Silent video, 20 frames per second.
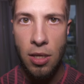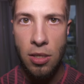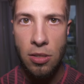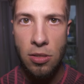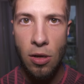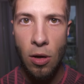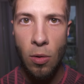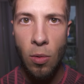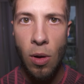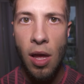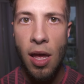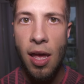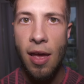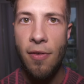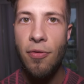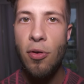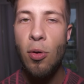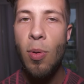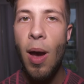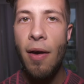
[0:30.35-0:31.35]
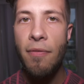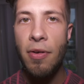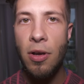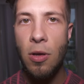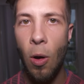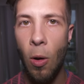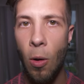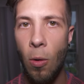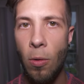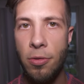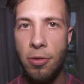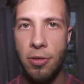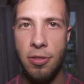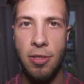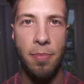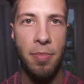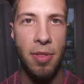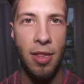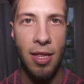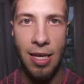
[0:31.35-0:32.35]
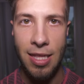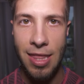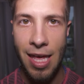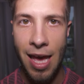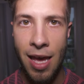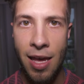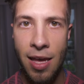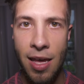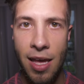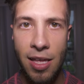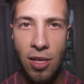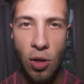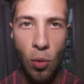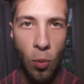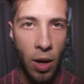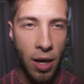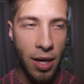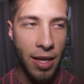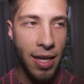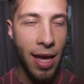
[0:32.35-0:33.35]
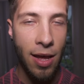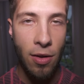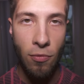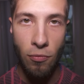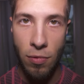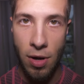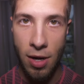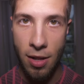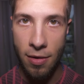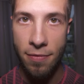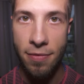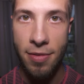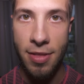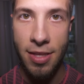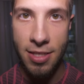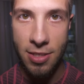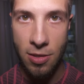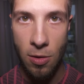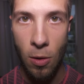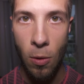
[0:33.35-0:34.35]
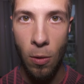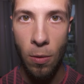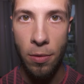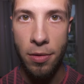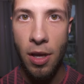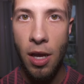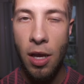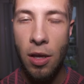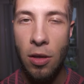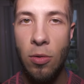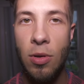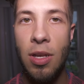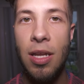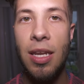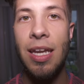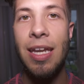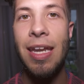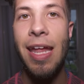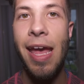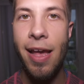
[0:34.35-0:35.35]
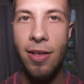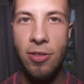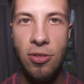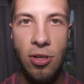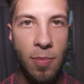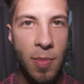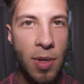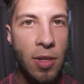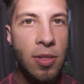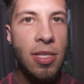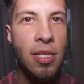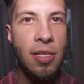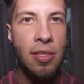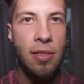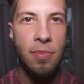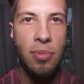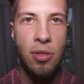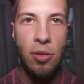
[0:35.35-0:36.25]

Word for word: So if you have a cold or something like that and you want to get rid of this cold, you need to enhance your immune system.